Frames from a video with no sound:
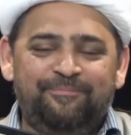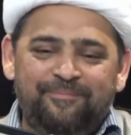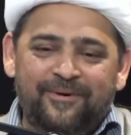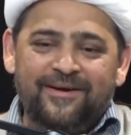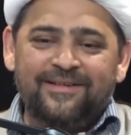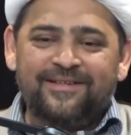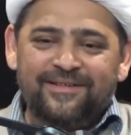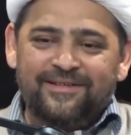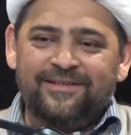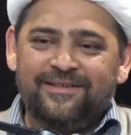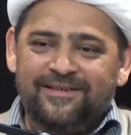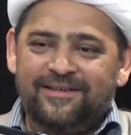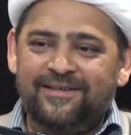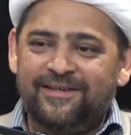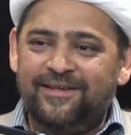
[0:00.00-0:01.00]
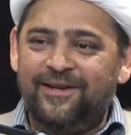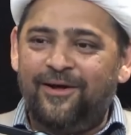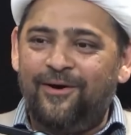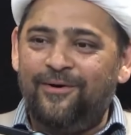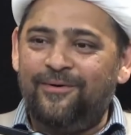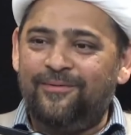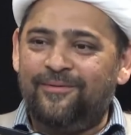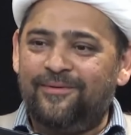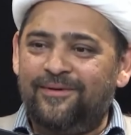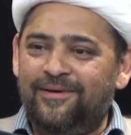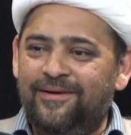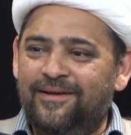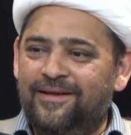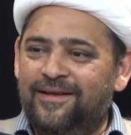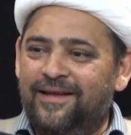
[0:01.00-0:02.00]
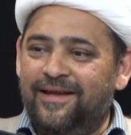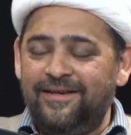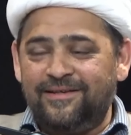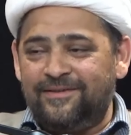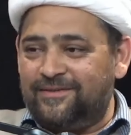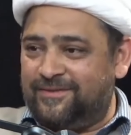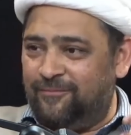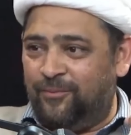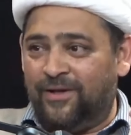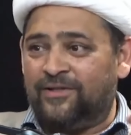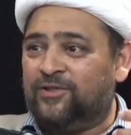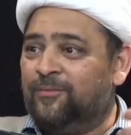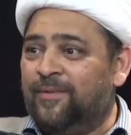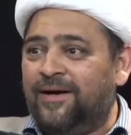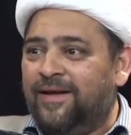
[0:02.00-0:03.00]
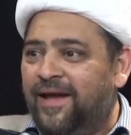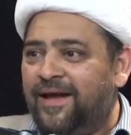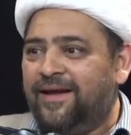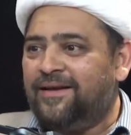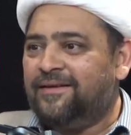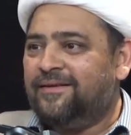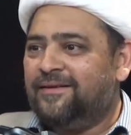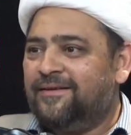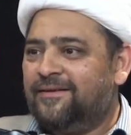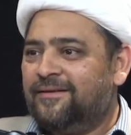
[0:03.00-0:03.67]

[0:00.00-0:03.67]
but you know, it went to my head.